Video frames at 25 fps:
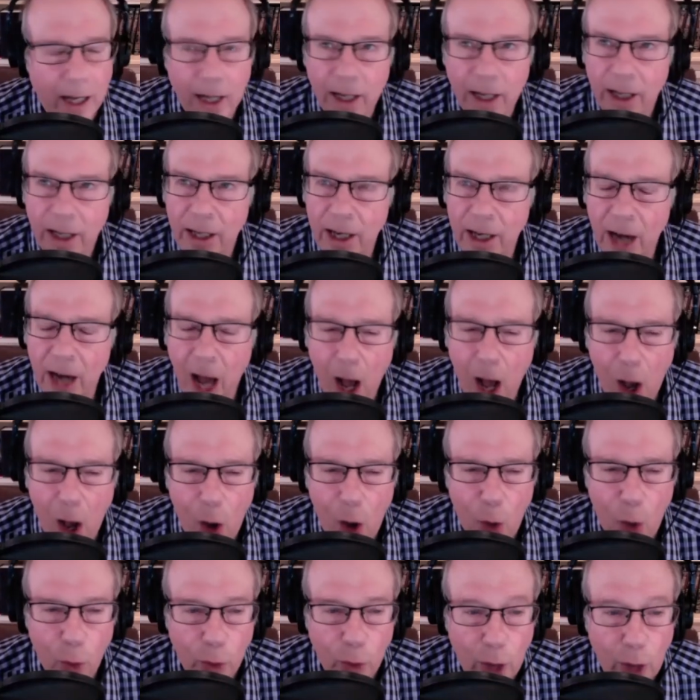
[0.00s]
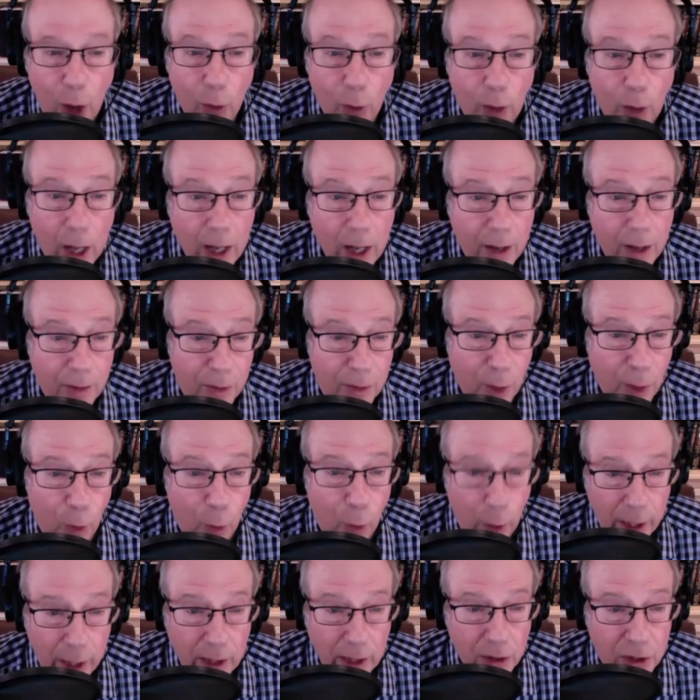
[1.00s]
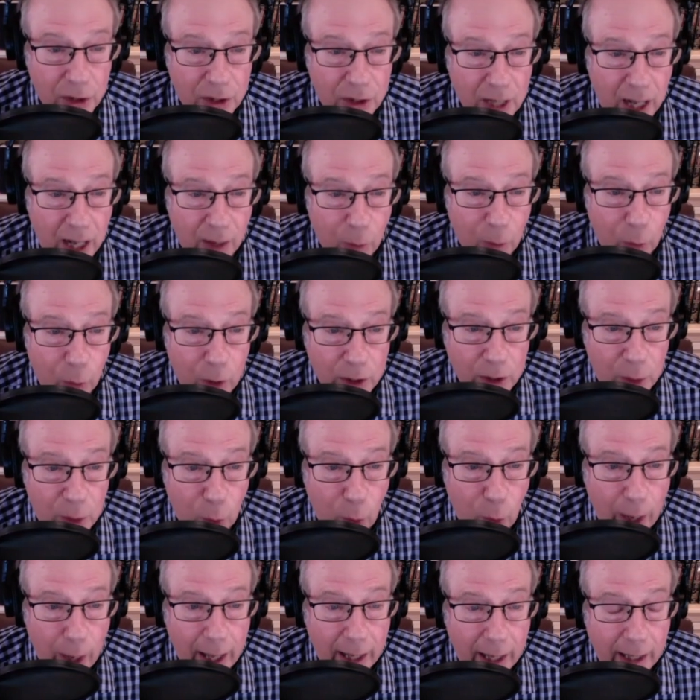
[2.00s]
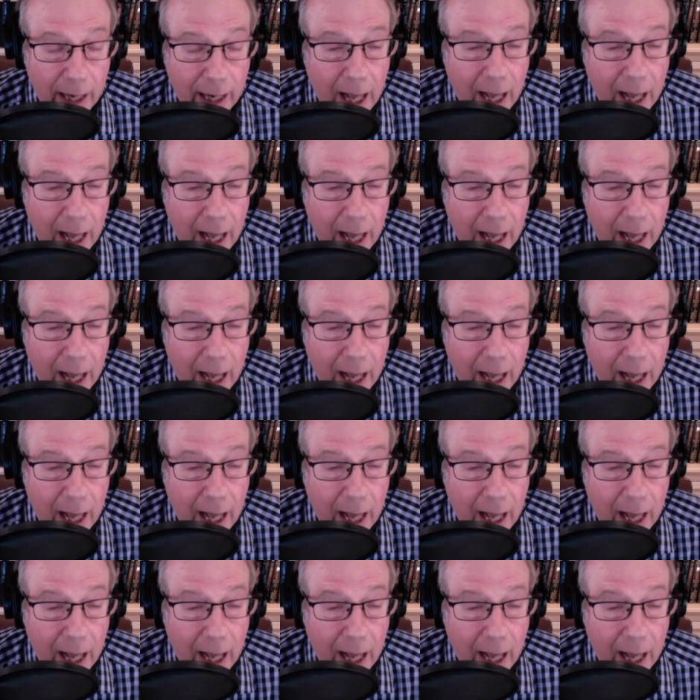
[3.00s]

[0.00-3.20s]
no, no. The real stunt was when